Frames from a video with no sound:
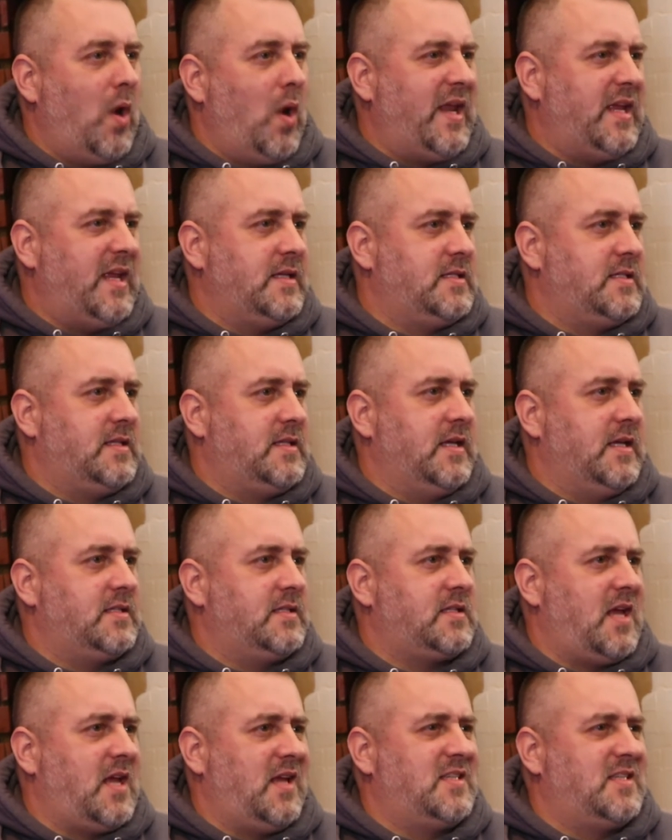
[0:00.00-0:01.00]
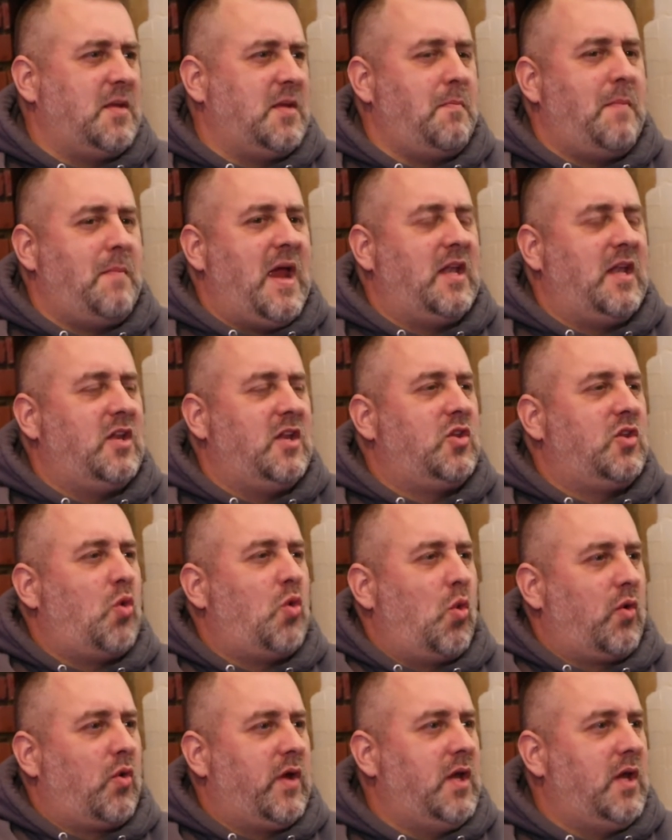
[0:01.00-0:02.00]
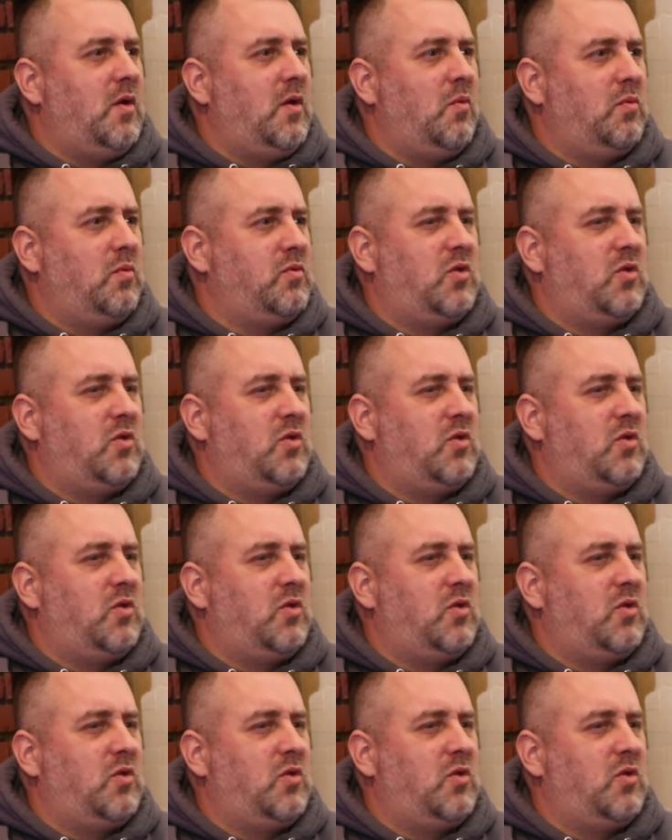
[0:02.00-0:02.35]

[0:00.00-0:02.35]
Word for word: What is this? Is it mandatory?